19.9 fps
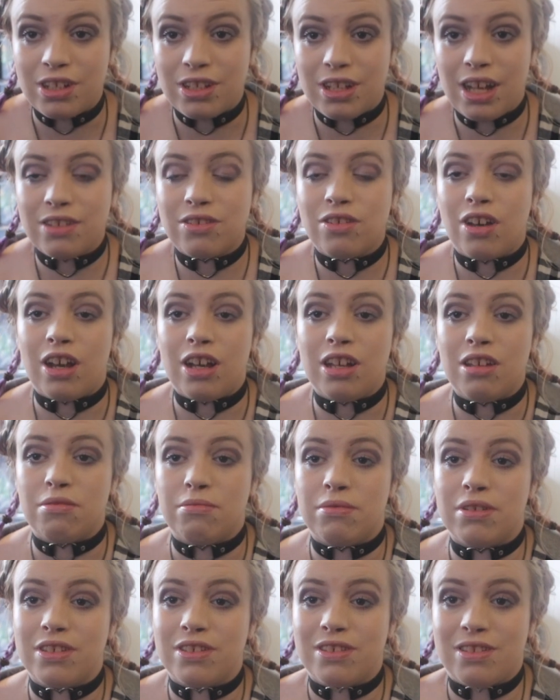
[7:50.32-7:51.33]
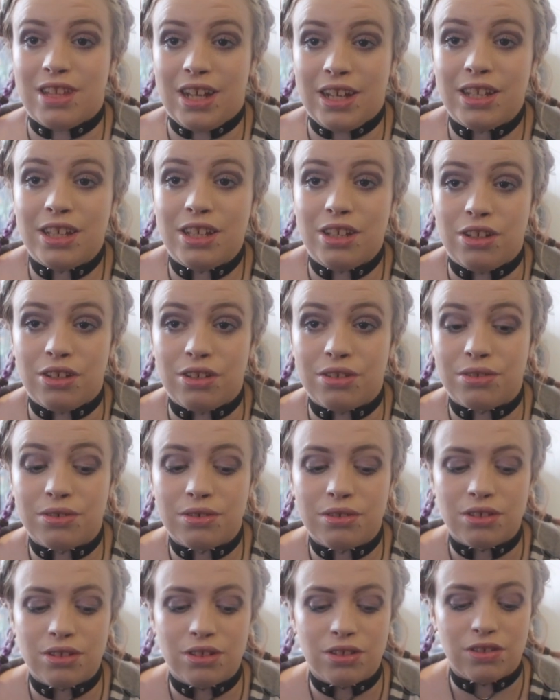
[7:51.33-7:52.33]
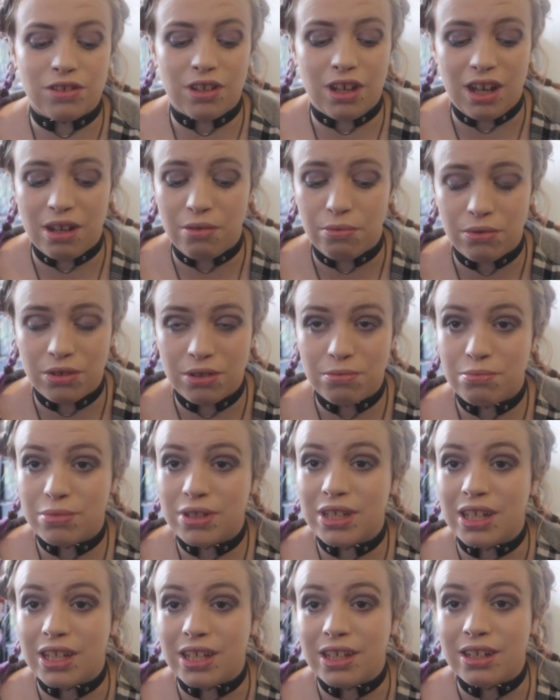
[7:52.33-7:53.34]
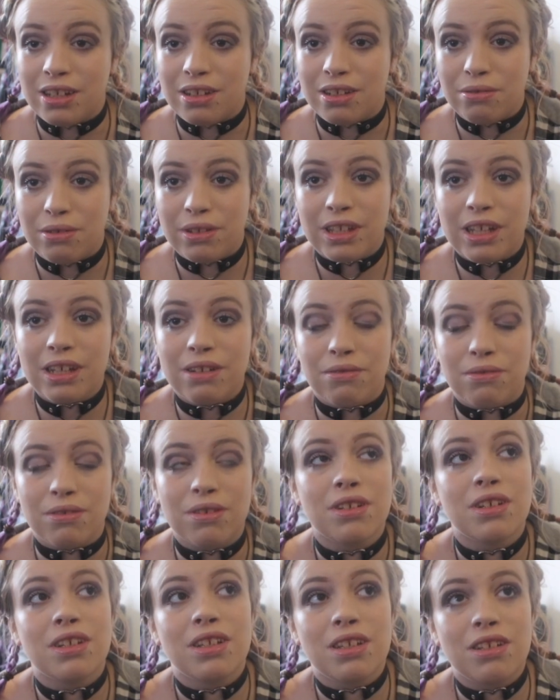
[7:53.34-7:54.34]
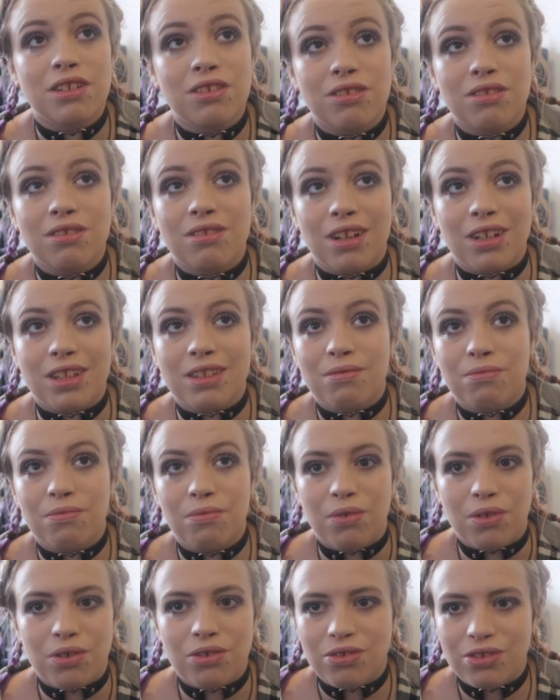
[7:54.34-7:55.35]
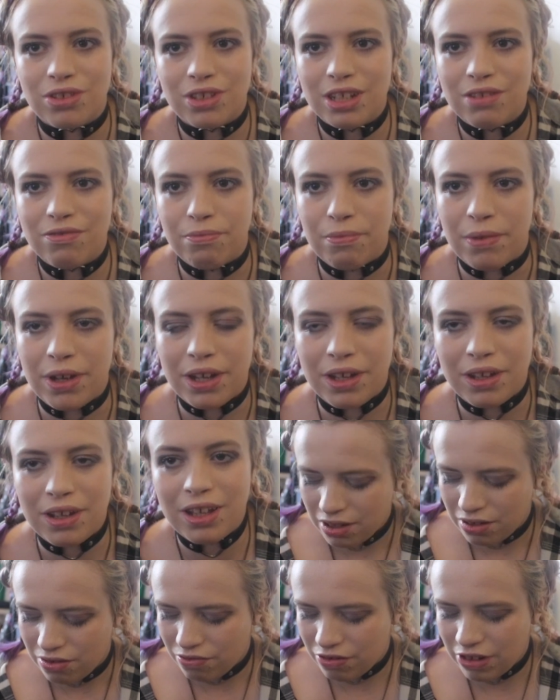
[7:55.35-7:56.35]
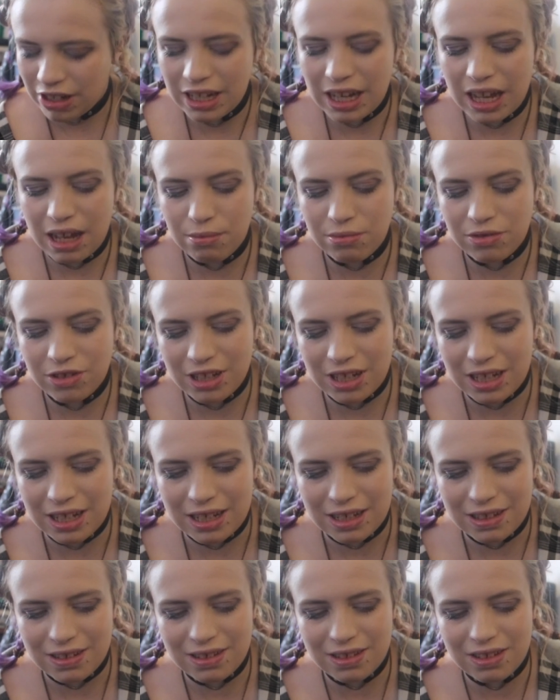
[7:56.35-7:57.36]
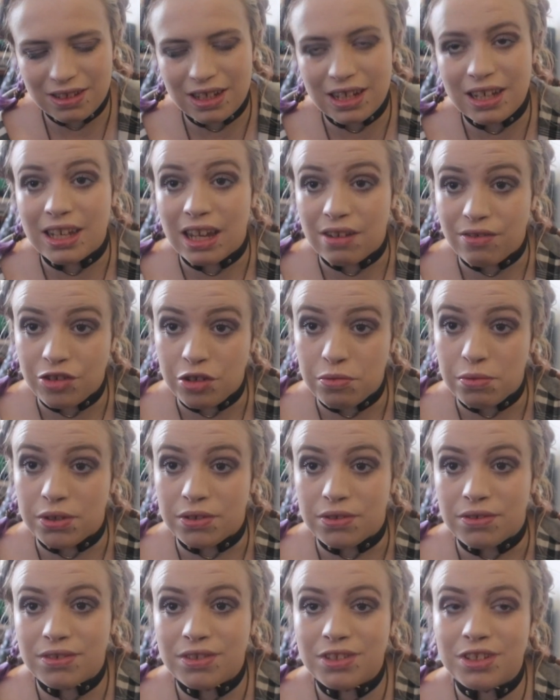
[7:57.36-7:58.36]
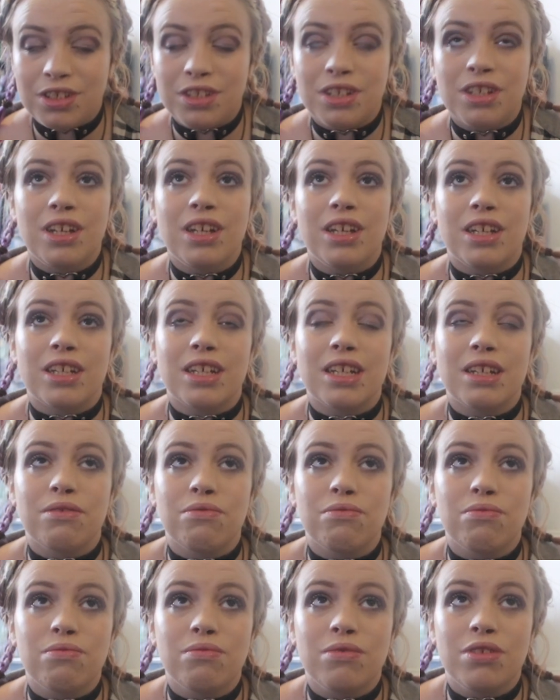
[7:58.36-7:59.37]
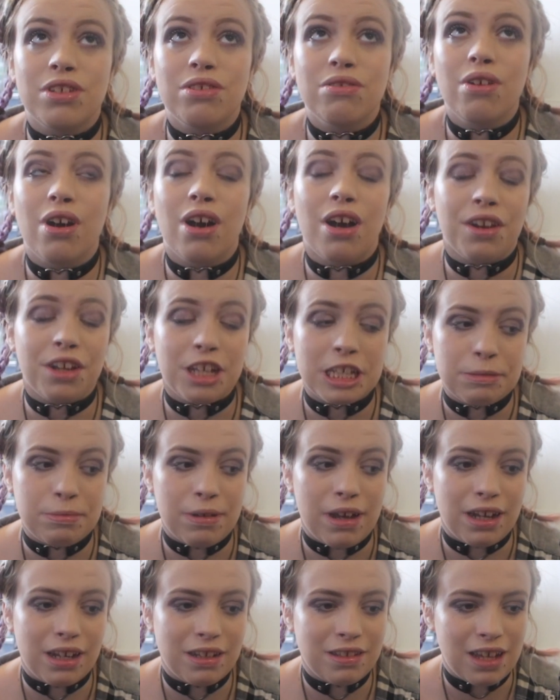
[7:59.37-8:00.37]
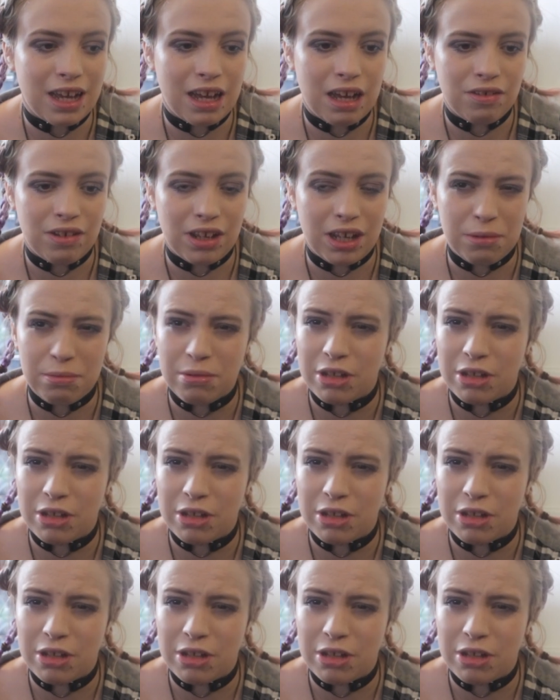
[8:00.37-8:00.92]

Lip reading: at that time is thank you, because I wouldn't be here without, like, what Jordan did for me. Relapse is inevitable. You can't expect to have like a